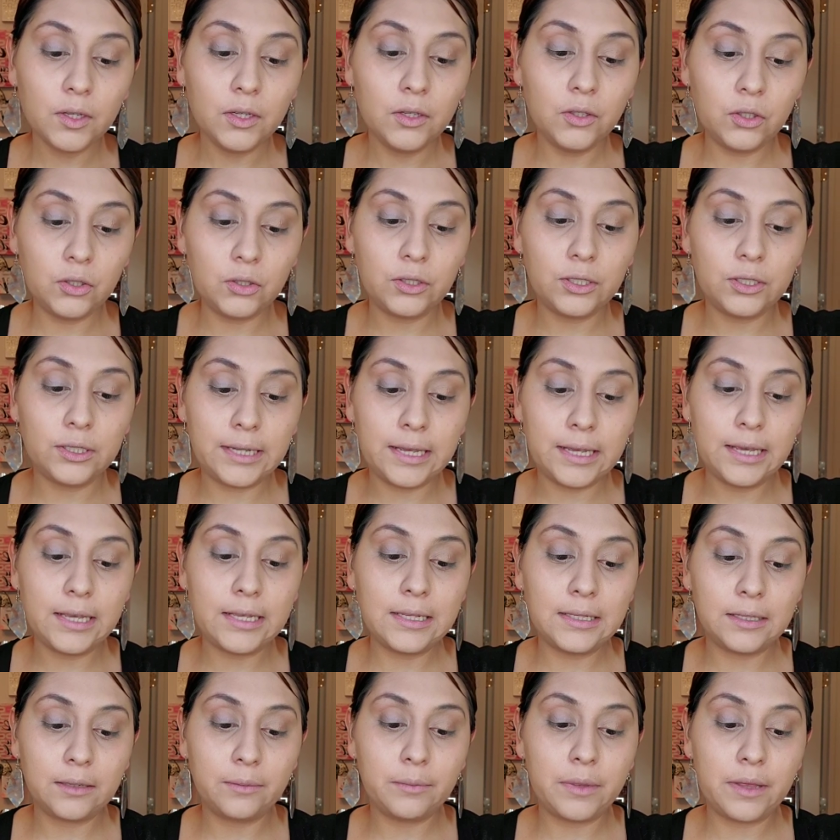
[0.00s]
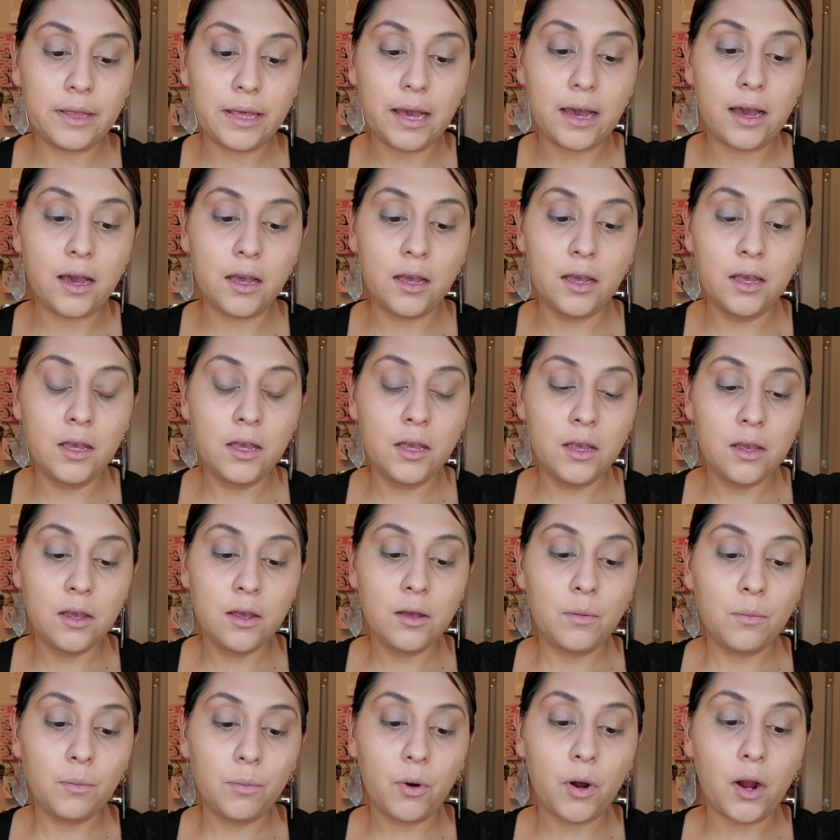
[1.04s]
So just taking some of that
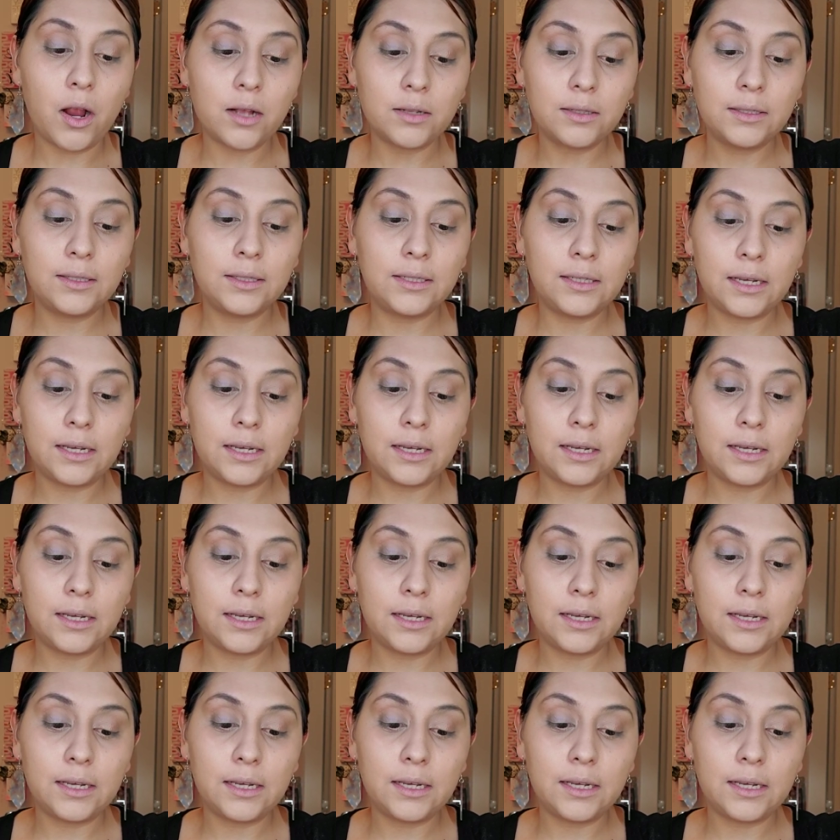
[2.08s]
Bronze